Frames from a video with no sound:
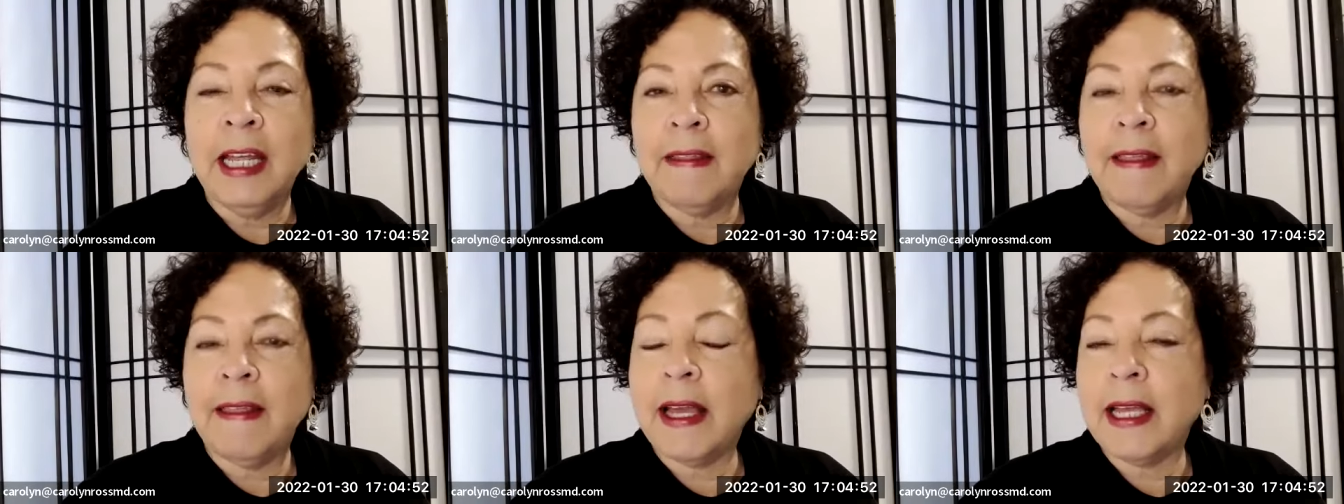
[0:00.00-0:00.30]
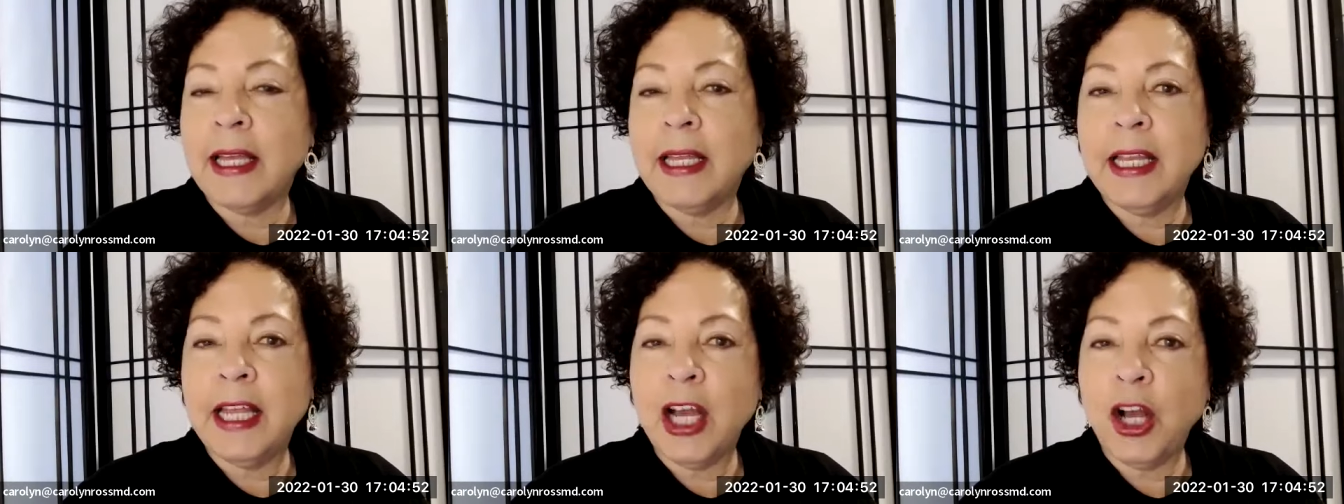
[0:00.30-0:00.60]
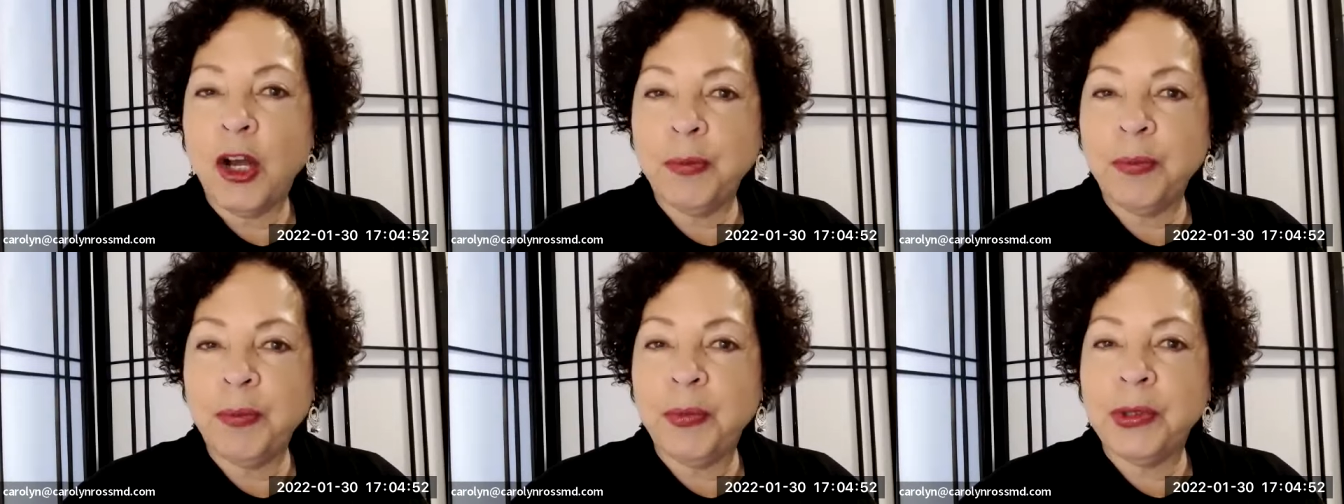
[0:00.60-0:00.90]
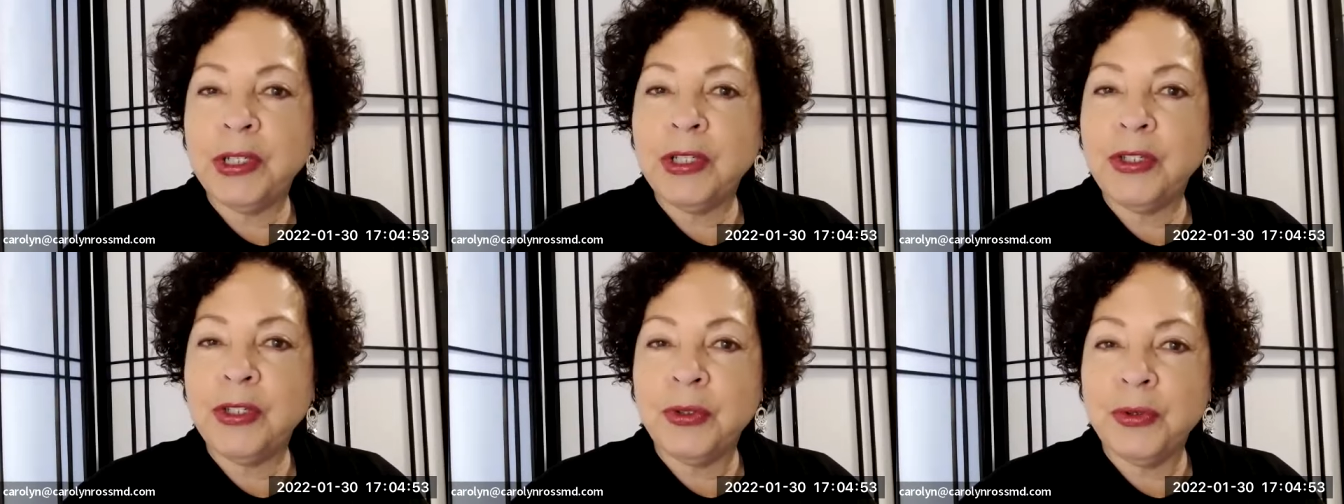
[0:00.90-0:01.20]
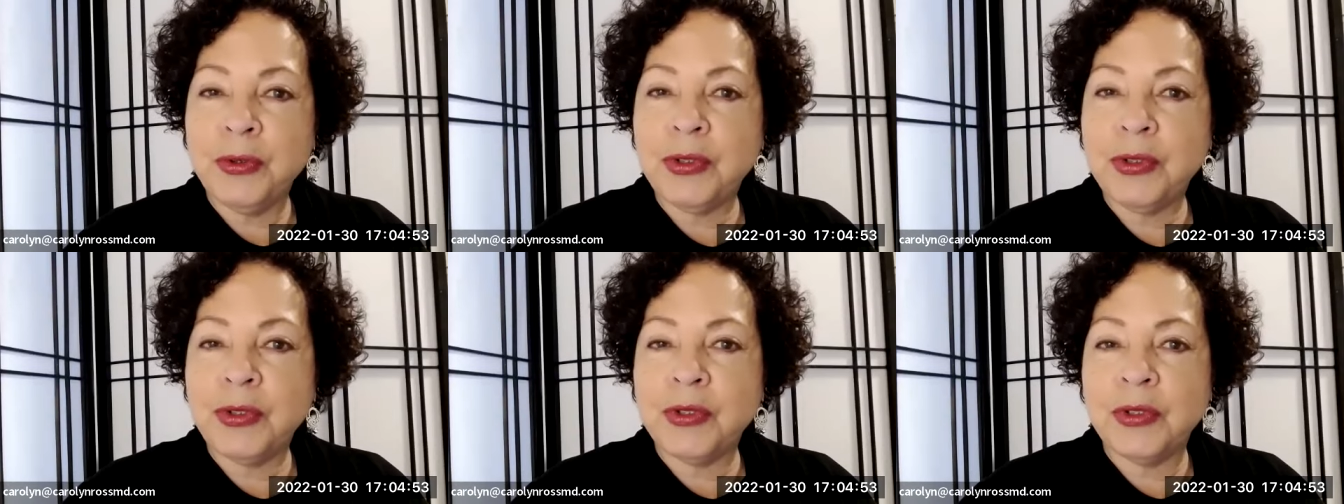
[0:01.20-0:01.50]
that can help
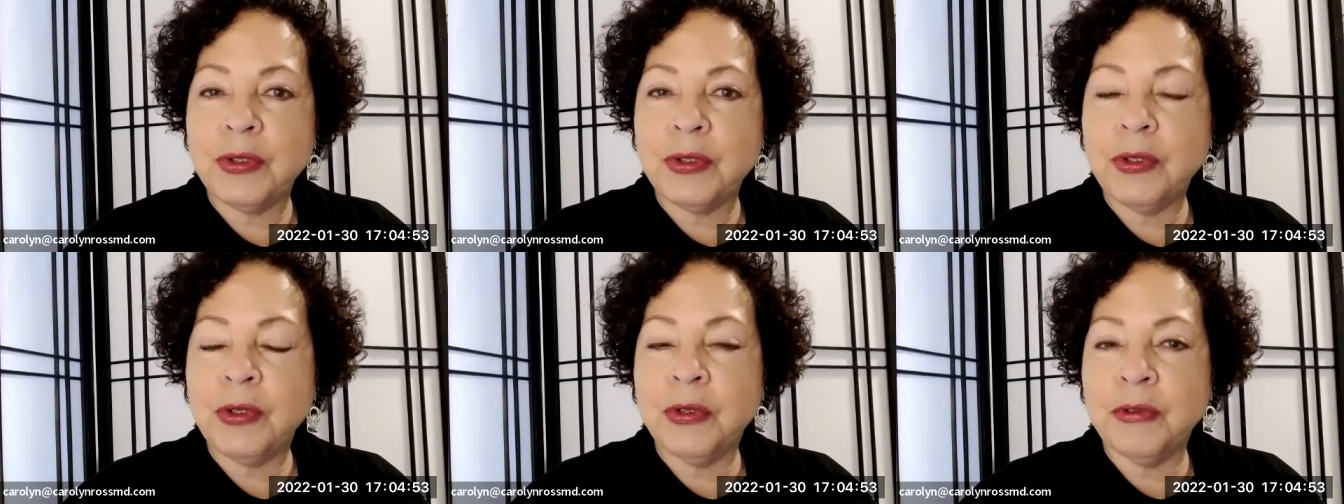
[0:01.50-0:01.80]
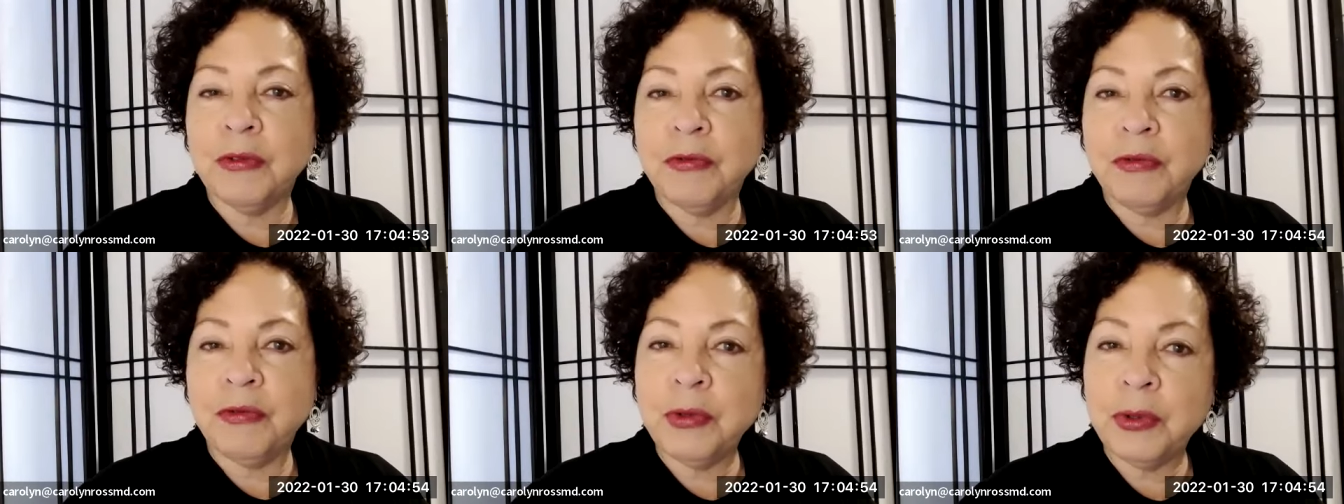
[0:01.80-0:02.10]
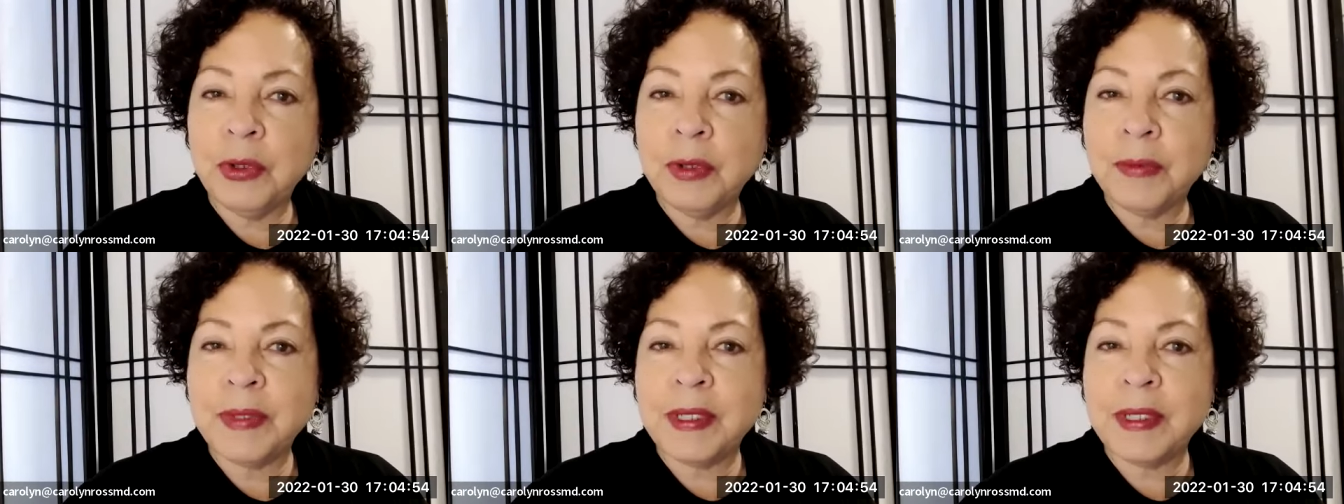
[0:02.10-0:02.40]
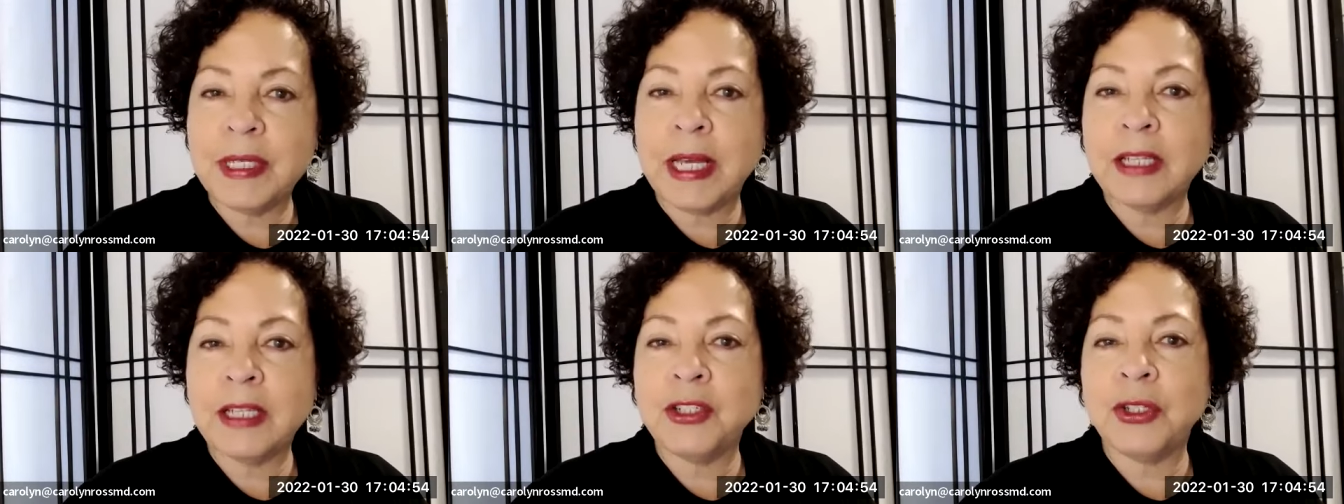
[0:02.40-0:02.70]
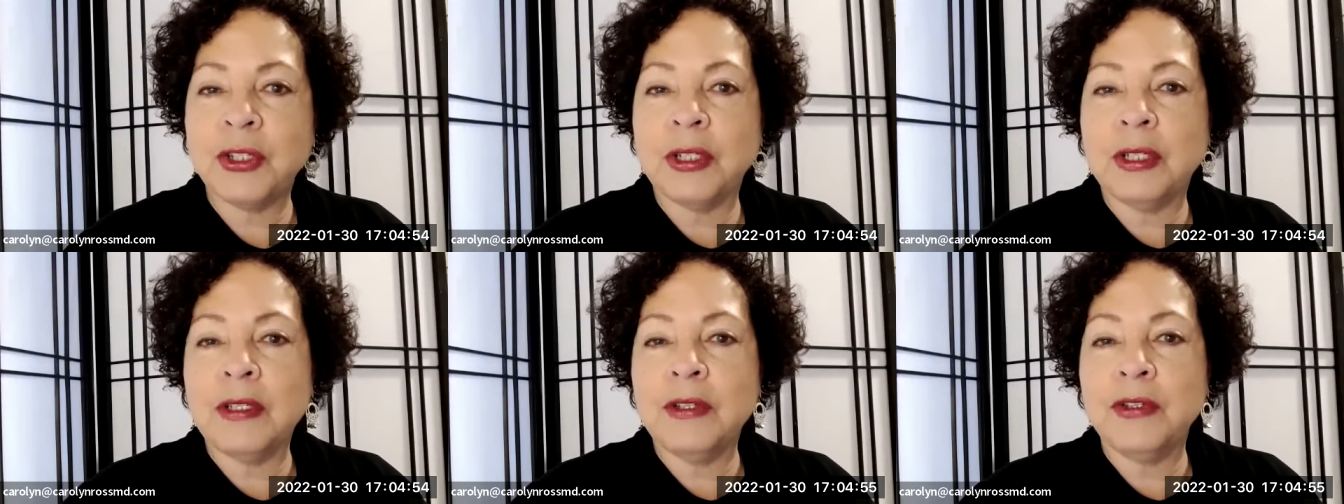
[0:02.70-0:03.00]
reduce your food
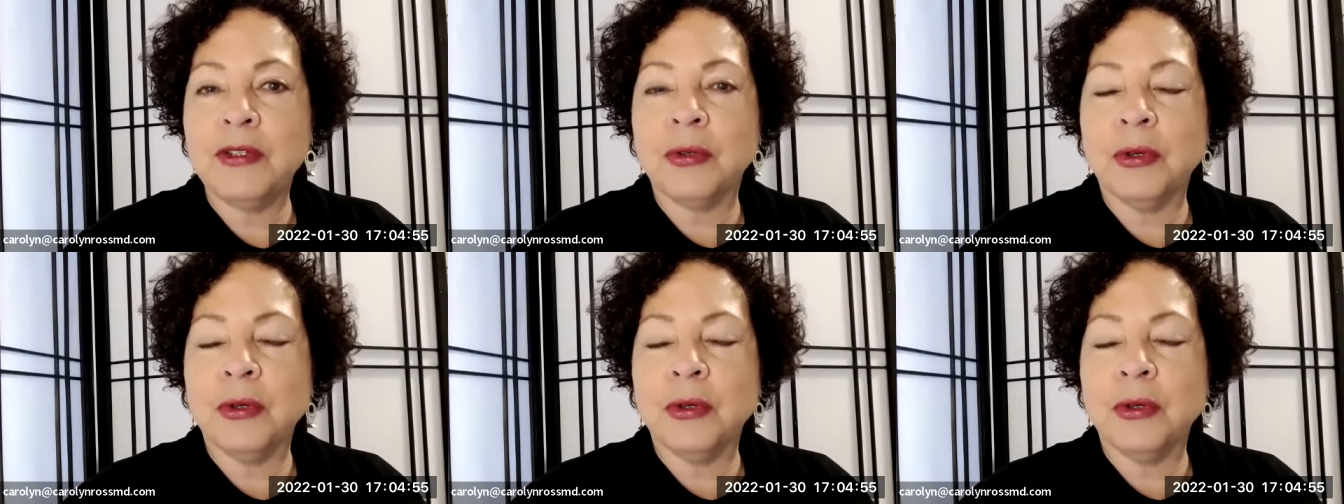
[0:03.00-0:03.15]
obsessions,